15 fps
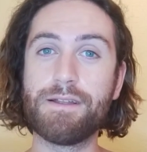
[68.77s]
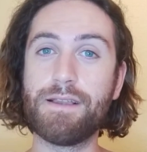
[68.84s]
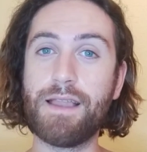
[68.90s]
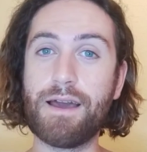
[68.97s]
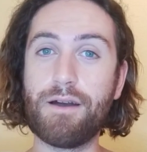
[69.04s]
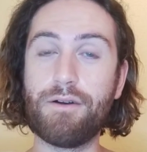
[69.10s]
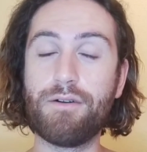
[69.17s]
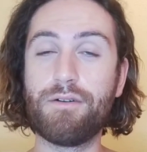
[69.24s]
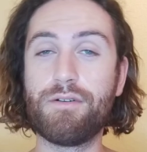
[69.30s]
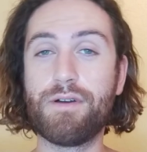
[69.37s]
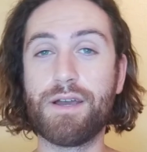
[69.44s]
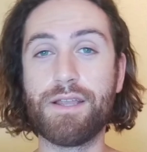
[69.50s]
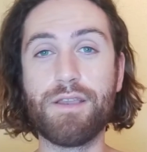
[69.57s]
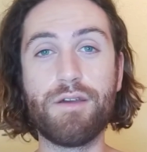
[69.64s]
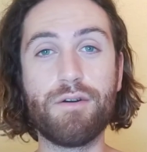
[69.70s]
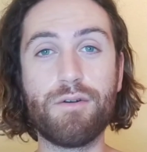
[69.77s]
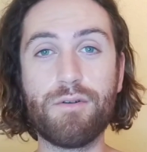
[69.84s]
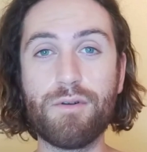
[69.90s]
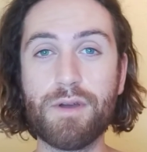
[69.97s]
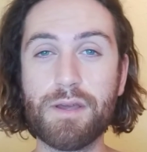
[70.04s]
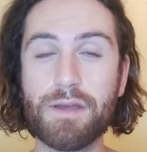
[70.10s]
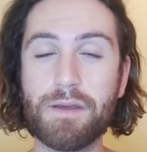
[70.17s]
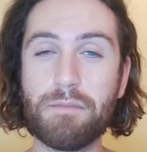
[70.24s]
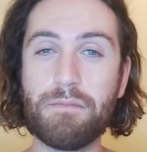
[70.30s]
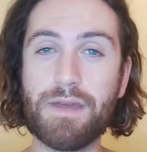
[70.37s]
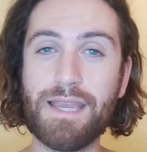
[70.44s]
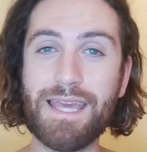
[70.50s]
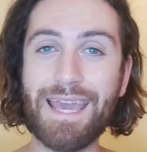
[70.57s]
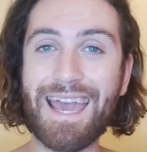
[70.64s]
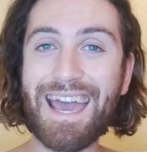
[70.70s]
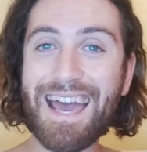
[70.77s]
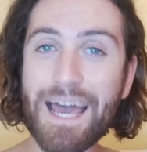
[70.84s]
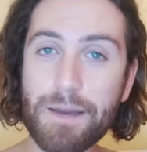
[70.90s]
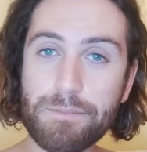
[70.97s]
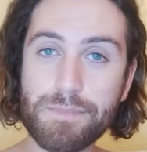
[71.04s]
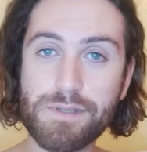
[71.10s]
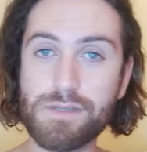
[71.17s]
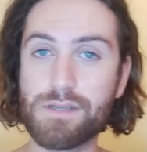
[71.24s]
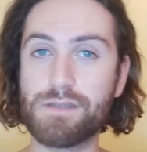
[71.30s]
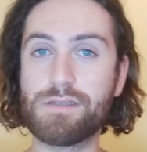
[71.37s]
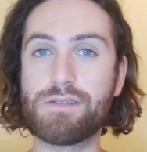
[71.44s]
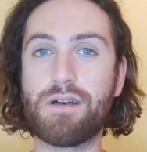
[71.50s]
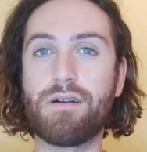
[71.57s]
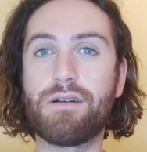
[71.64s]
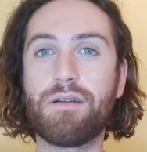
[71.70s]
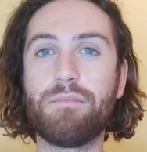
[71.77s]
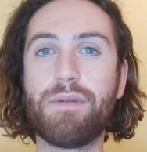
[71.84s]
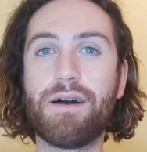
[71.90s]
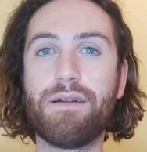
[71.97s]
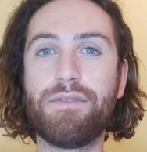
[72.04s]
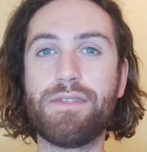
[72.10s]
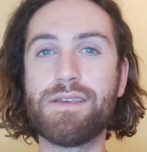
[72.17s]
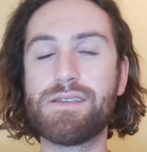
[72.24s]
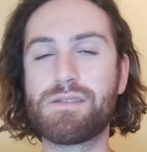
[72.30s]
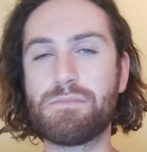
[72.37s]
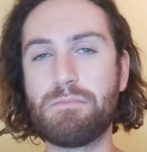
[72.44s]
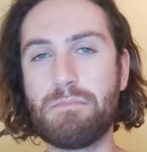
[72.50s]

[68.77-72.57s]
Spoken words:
Now, I know many apps talk about this,